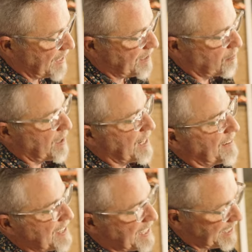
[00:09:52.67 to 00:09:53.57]
and then one on
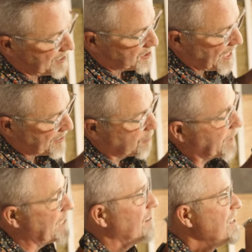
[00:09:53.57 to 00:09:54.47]
the inside of the
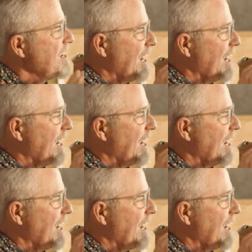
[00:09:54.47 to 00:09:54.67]
window.